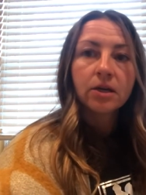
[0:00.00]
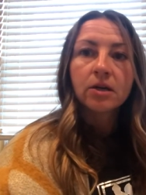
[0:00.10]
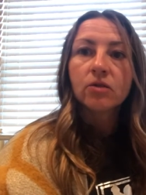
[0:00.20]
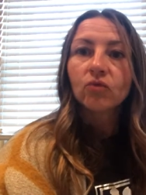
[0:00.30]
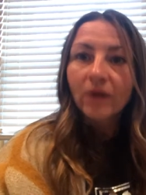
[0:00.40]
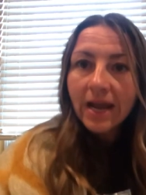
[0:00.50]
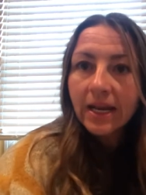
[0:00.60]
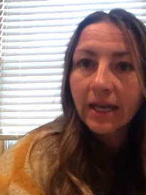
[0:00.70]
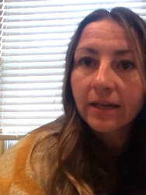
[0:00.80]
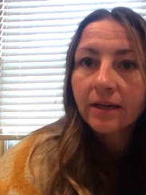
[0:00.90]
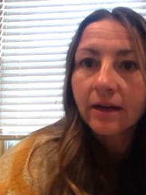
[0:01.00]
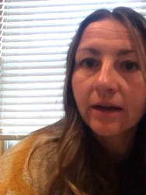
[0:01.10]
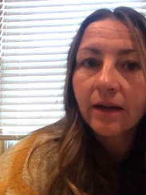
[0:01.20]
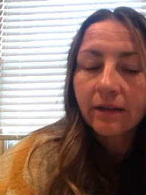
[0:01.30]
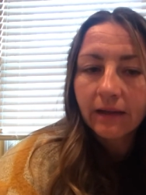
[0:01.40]
raining
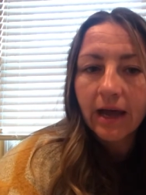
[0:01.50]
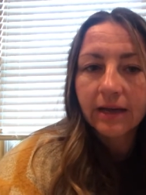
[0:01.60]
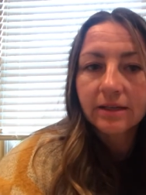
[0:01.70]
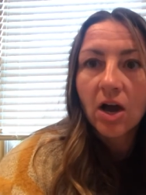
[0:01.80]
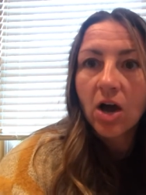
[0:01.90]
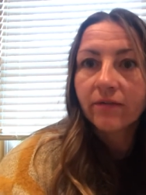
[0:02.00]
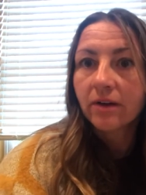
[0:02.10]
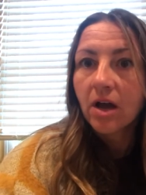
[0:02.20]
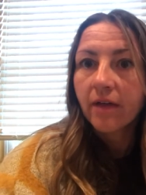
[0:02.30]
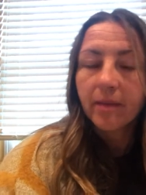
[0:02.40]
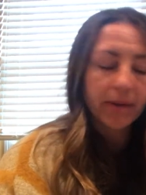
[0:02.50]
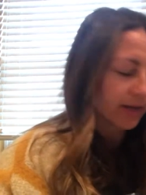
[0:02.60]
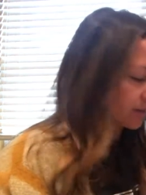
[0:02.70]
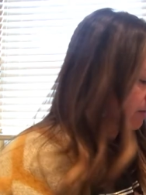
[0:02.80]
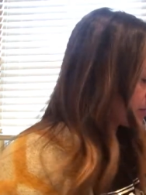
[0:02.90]
a lot off and on the
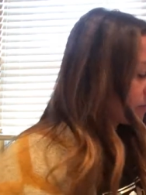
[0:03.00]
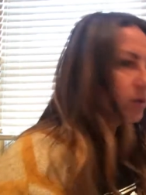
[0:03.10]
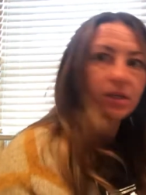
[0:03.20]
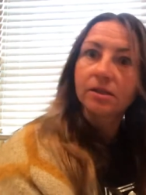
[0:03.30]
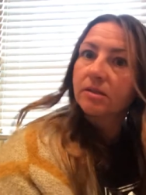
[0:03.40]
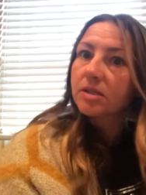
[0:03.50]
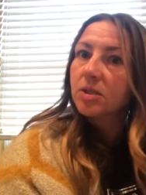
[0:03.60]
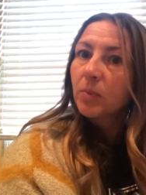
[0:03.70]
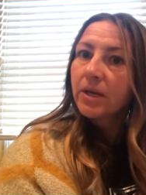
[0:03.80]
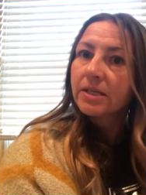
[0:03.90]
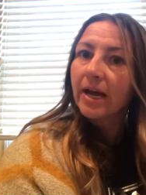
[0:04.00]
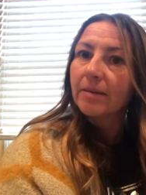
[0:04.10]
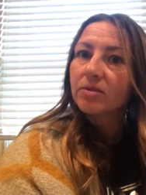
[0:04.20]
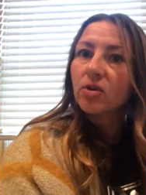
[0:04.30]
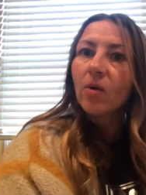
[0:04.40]
past couple of weeks because it's springtime.
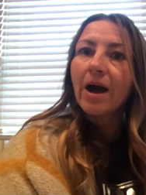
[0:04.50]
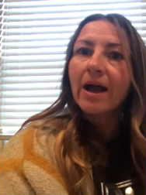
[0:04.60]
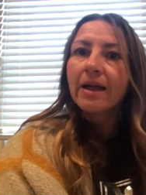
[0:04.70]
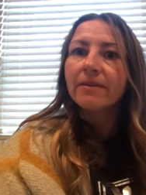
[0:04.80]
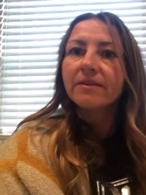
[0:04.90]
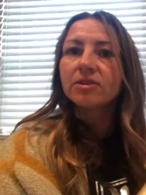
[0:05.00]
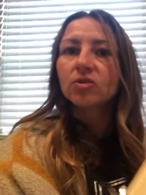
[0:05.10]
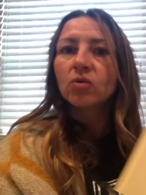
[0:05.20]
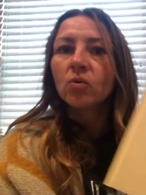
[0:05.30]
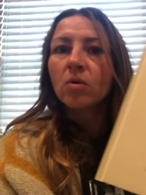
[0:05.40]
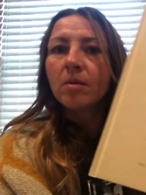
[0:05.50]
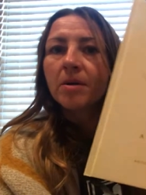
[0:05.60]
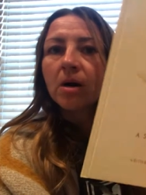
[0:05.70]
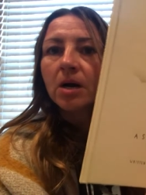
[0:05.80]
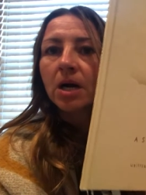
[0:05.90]
So I had this cool
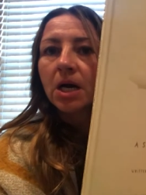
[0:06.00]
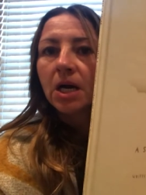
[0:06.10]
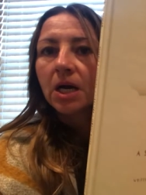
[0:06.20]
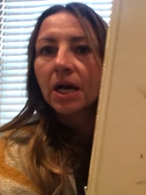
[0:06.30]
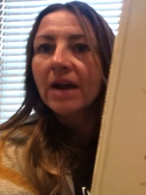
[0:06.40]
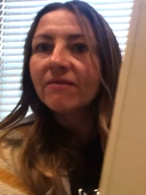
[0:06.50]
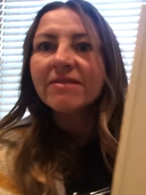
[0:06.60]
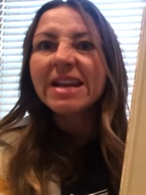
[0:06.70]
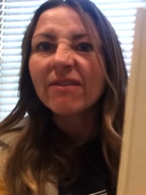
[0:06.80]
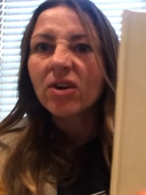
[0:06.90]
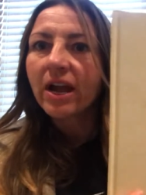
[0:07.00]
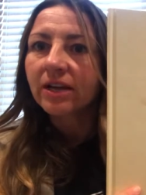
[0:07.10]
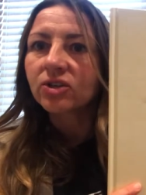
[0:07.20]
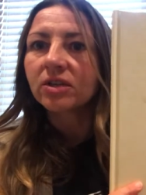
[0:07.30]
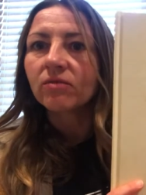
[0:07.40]
book. I've never
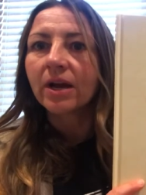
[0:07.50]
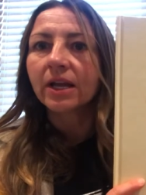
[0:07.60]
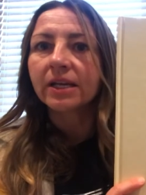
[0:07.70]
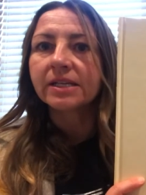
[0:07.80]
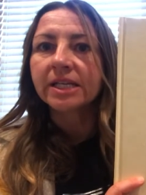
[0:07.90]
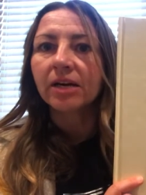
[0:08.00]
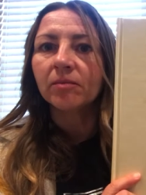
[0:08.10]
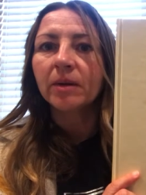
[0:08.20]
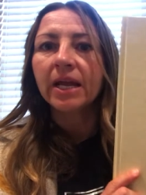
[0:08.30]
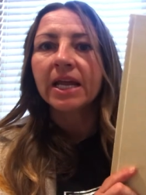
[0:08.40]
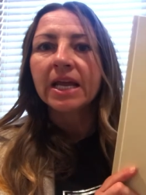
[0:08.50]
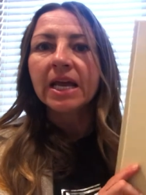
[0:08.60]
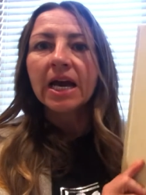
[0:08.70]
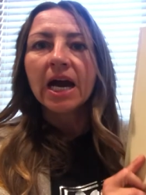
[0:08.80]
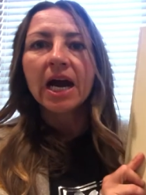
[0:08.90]
actually read it, Kidtown, but
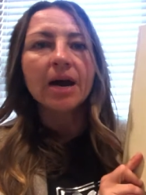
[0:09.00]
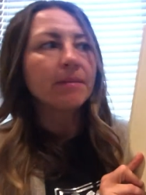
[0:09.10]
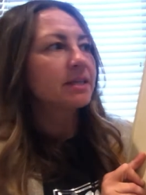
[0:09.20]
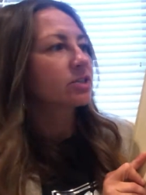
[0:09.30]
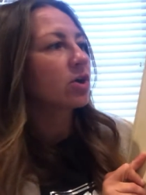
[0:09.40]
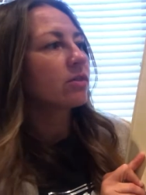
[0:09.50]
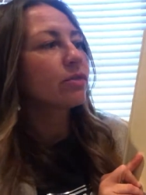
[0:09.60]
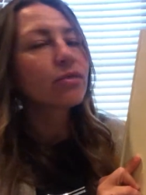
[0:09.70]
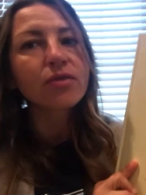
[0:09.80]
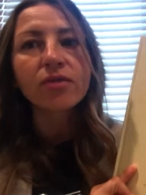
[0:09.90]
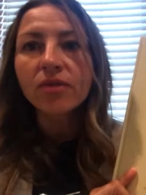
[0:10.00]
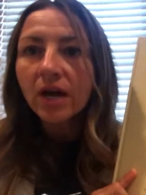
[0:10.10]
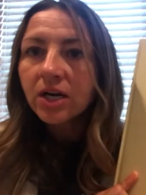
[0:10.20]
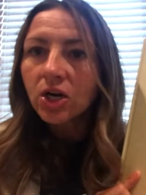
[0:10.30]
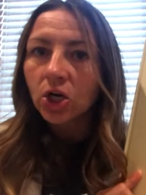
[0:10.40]
it's called
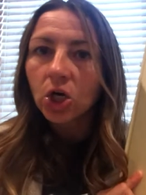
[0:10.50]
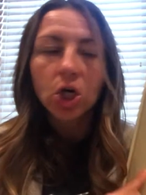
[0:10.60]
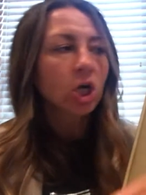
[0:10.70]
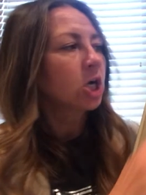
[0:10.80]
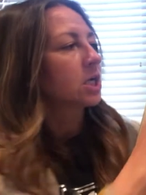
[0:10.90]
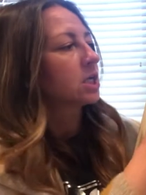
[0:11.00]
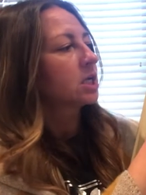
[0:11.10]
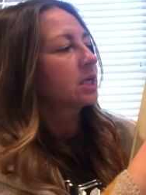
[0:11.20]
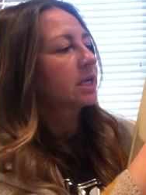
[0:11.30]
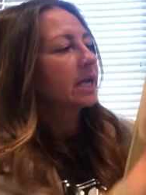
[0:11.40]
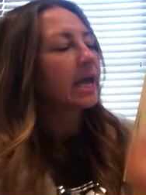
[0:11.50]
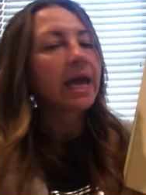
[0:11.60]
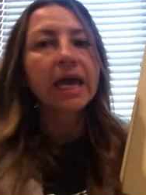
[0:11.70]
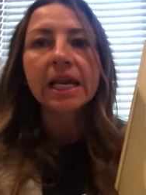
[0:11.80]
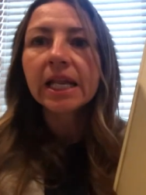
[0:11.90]
Thunder
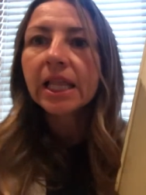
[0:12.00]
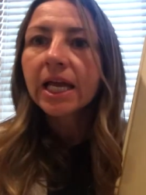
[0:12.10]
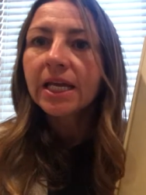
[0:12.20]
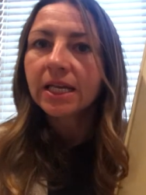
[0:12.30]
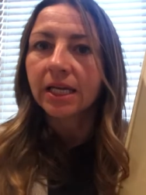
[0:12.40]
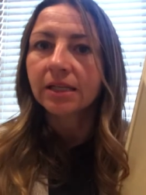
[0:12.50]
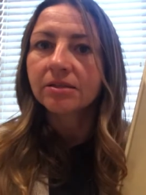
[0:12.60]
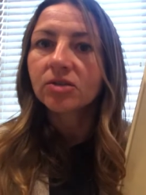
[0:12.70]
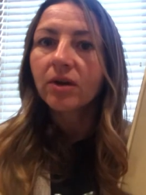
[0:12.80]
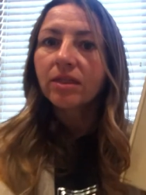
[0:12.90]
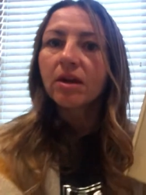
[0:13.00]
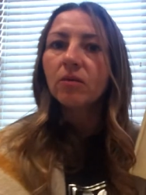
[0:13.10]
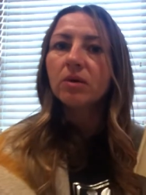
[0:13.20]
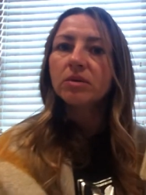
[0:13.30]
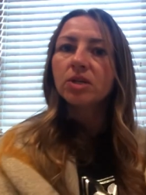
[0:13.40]
and Lightning. So I thought
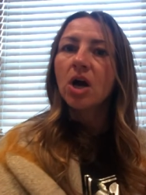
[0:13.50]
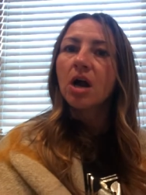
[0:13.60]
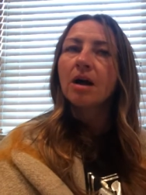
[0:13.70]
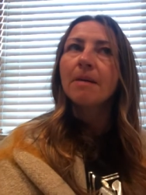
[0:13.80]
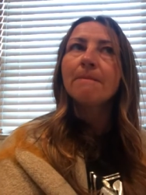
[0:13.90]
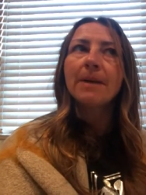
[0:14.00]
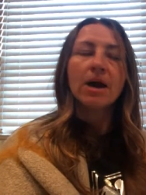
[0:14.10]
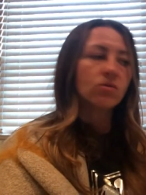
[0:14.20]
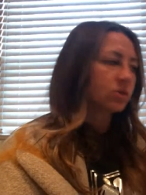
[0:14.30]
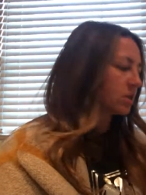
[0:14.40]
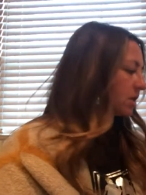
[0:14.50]
we would talk about